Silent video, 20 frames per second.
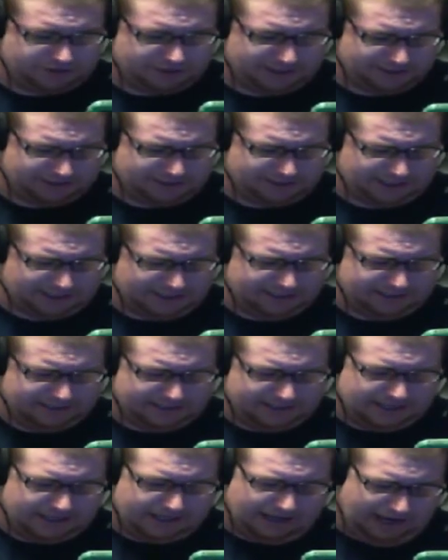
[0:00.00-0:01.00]
He said,
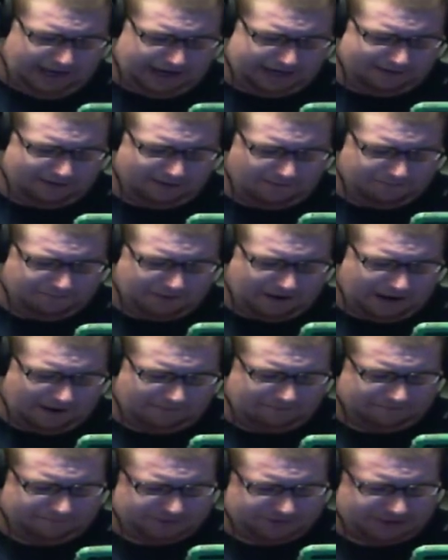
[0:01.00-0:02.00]
"Hey, no
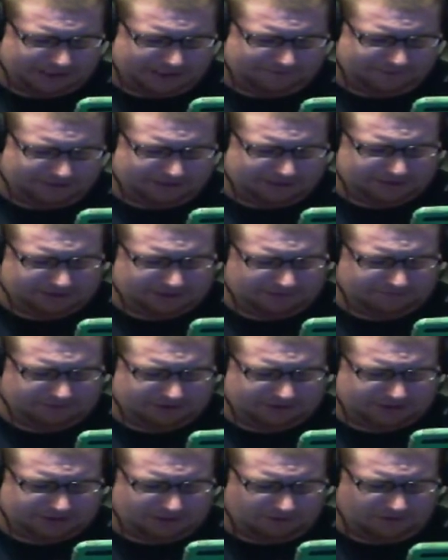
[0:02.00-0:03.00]
problem. Shame that it took me
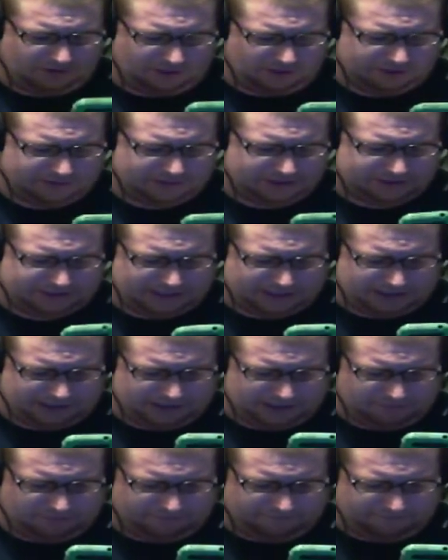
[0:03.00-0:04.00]
so long to see
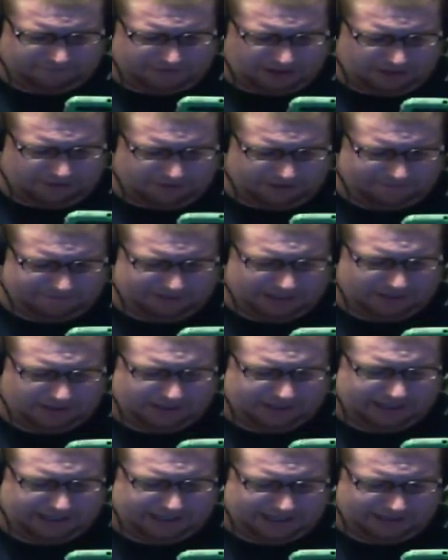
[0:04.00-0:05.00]
that you were following me
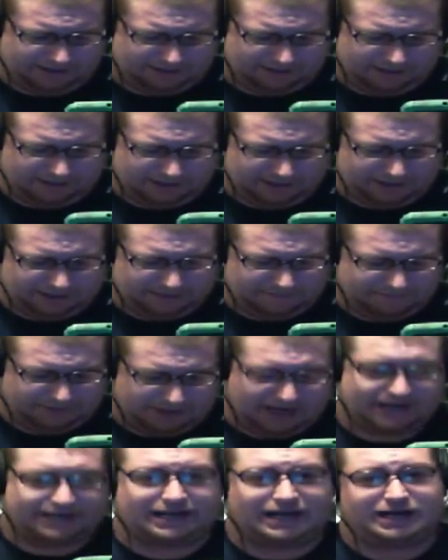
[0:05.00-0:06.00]
on here, but
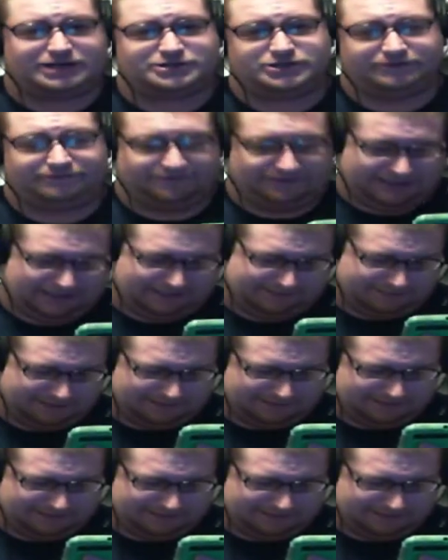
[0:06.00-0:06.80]
I got you, fam."